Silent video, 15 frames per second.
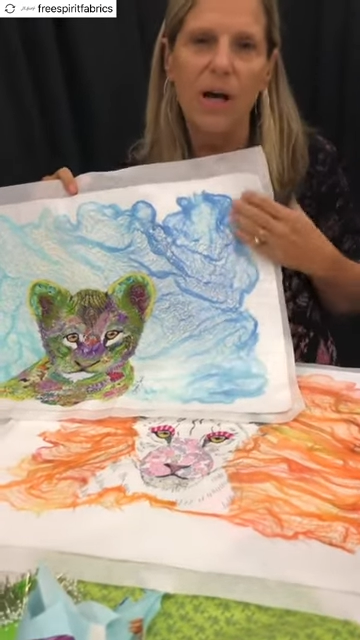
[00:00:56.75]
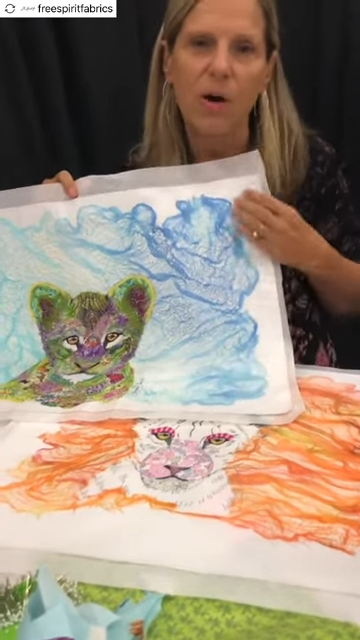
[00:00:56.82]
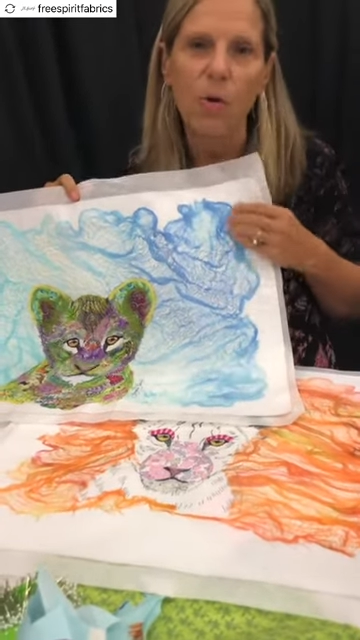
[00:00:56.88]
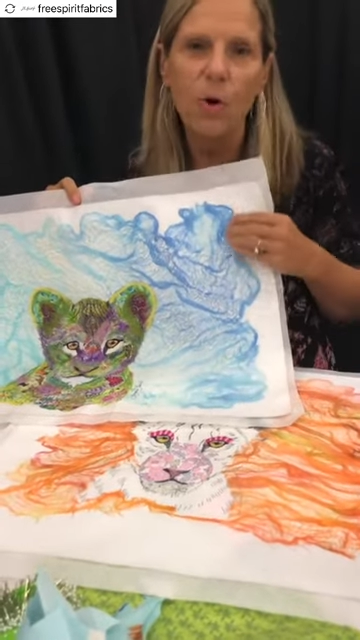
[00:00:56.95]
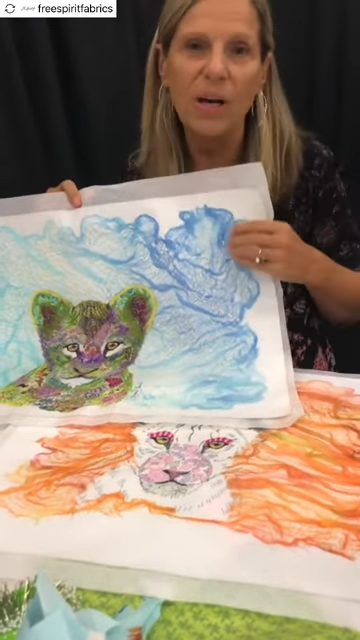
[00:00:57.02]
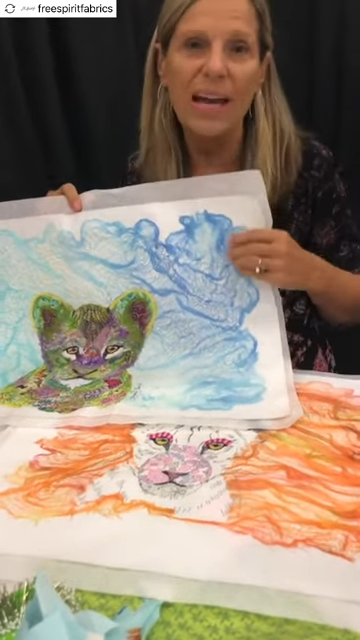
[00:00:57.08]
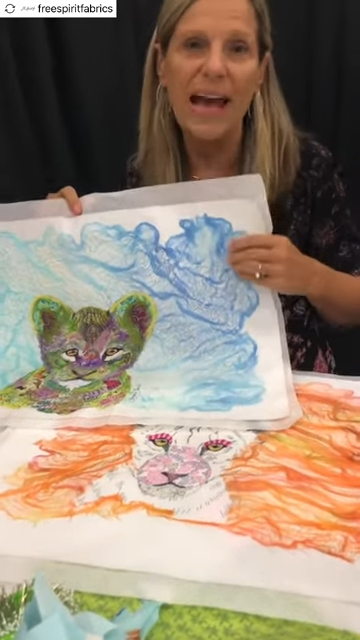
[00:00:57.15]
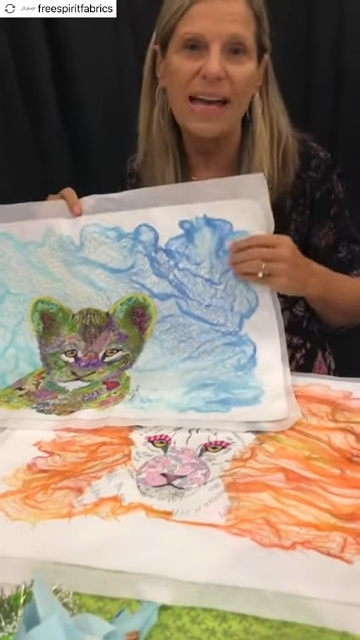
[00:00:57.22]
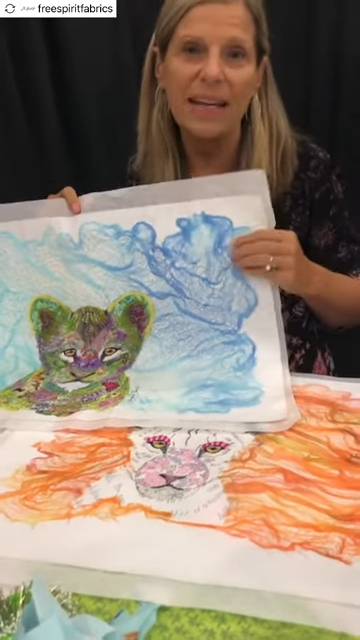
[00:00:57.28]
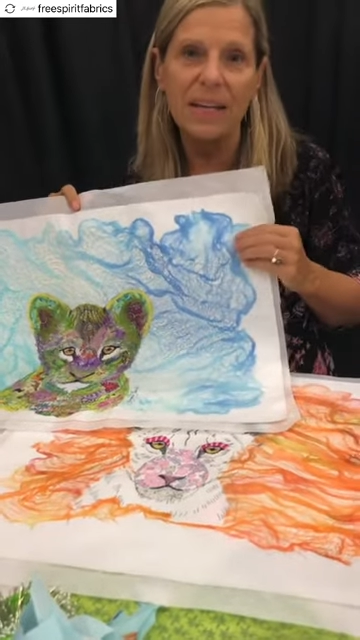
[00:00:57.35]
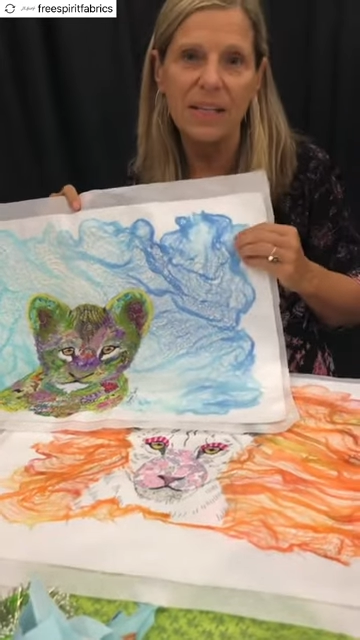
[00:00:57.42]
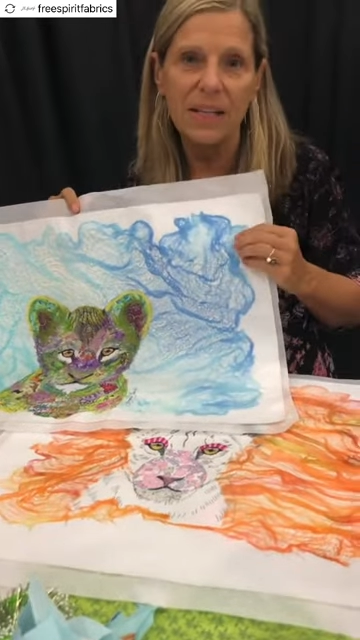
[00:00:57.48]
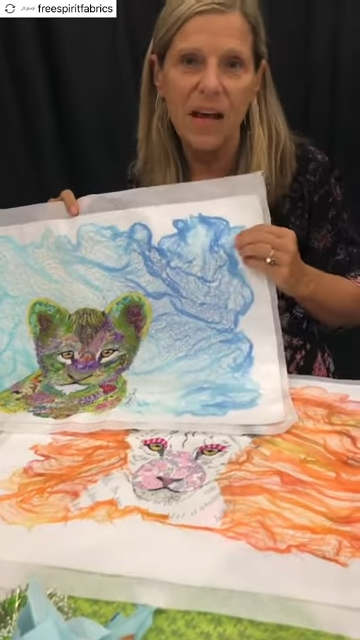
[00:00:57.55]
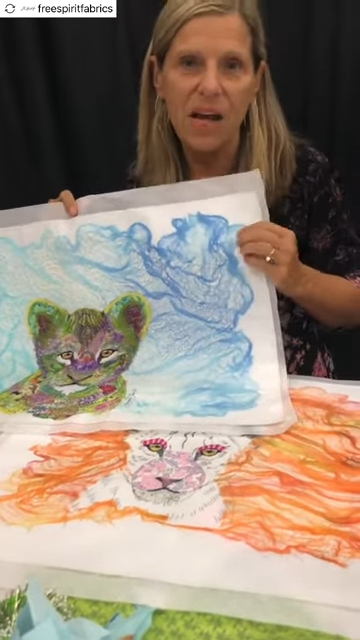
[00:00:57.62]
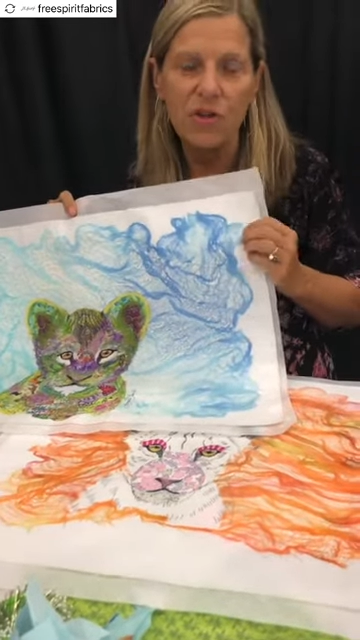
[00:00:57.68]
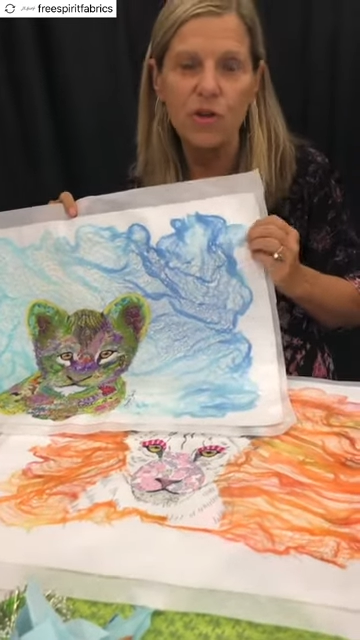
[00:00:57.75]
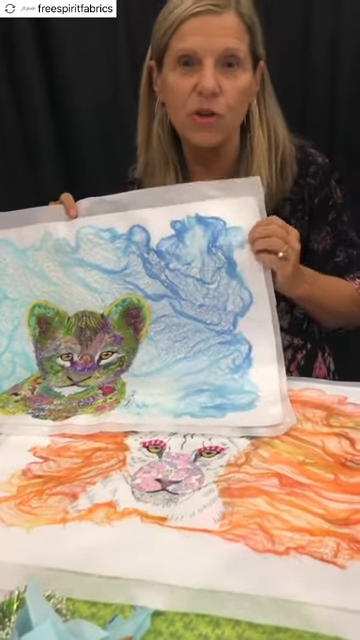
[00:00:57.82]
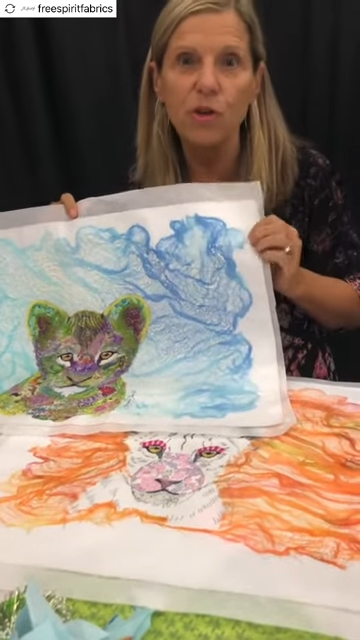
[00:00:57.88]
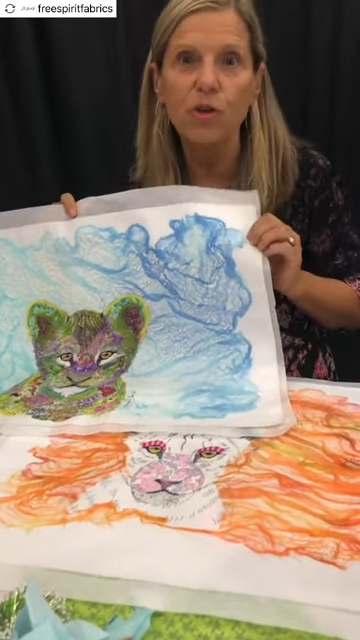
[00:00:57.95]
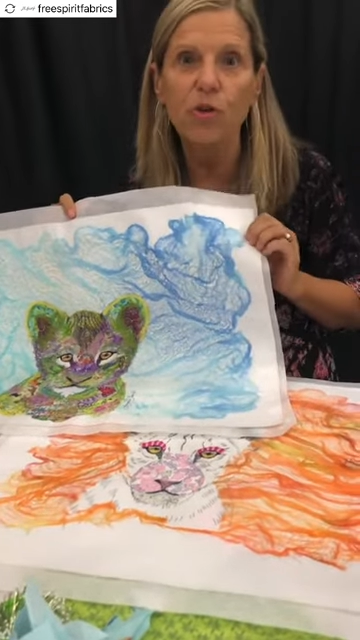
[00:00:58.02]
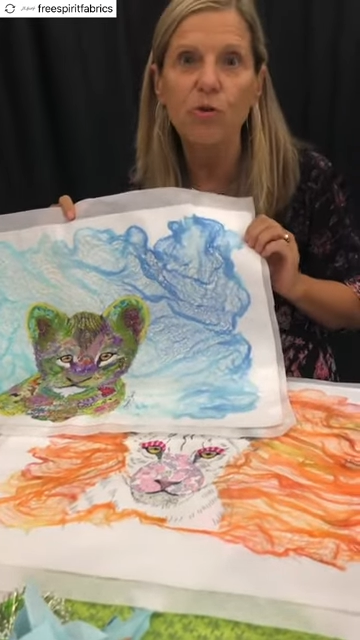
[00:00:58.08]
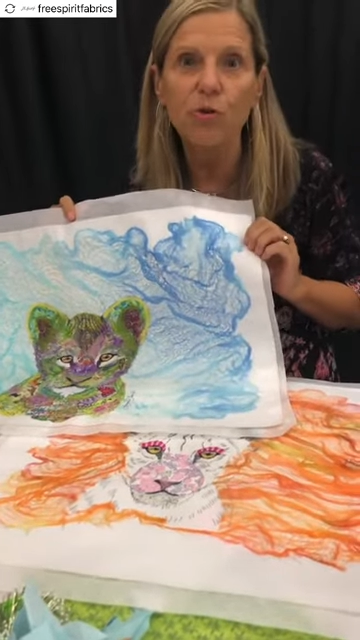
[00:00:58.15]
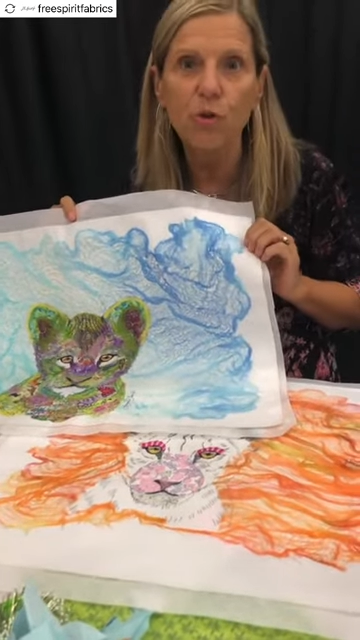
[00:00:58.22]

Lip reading: organic dyes, you can use